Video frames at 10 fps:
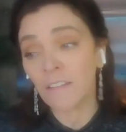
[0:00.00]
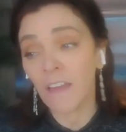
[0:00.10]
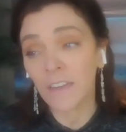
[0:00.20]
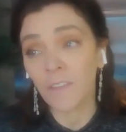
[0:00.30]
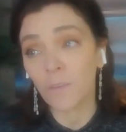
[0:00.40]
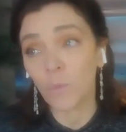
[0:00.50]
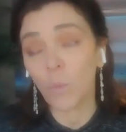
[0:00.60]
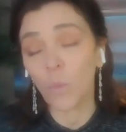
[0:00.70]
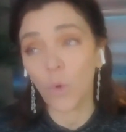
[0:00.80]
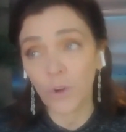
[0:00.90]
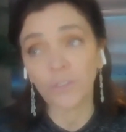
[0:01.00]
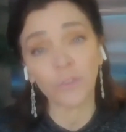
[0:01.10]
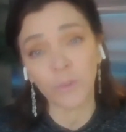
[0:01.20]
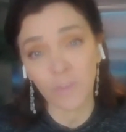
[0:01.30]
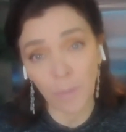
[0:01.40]
a lot of the
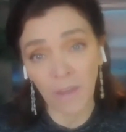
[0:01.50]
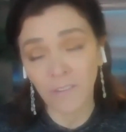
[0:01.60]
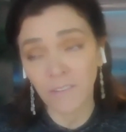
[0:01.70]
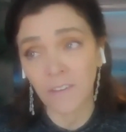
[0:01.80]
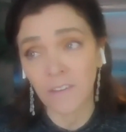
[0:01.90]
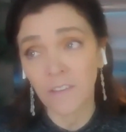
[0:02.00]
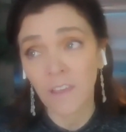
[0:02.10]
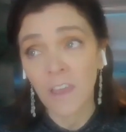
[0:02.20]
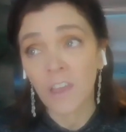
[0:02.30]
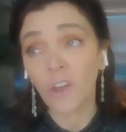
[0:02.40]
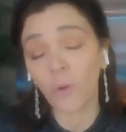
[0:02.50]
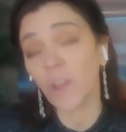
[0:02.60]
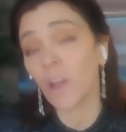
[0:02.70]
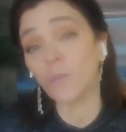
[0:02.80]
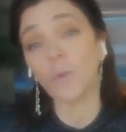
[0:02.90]
worst responses
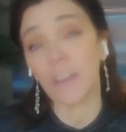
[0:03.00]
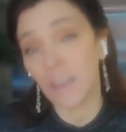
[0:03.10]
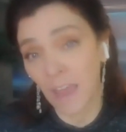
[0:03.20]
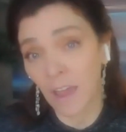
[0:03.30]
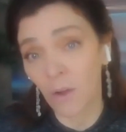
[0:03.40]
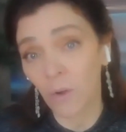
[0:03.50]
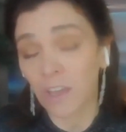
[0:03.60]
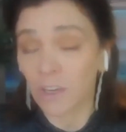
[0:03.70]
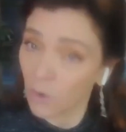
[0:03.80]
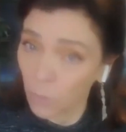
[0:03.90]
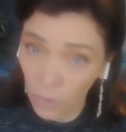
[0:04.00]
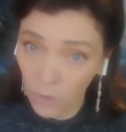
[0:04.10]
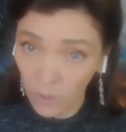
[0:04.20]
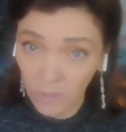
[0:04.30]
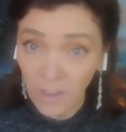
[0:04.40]
going on right now in our
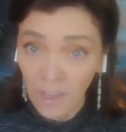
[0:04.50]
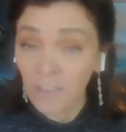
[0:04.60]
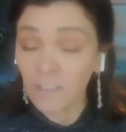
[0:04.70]
world